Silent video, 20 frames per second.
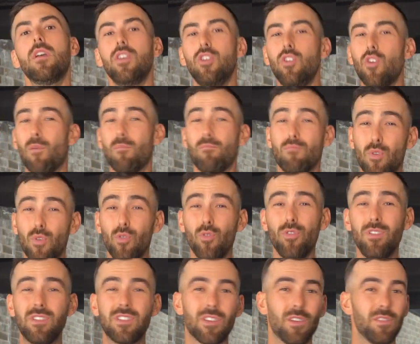Your
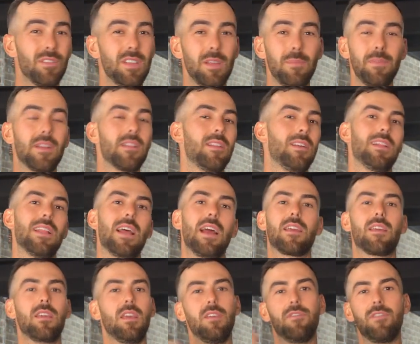mood, so typically
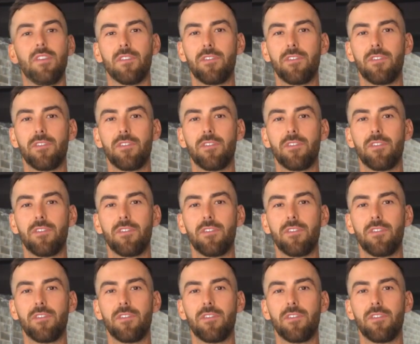like if